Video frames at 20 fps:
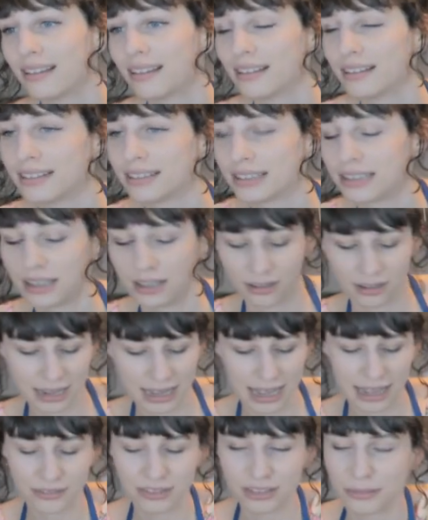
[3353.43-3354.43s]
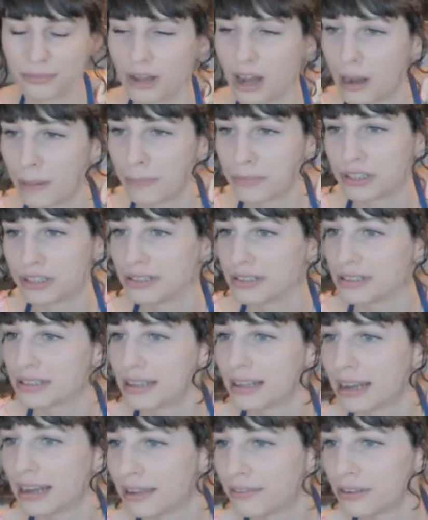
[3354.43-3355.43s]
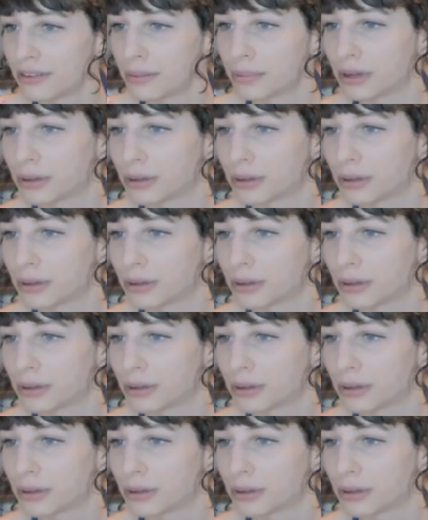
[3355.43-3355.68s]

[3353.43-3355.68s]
So I have some options that I've up on a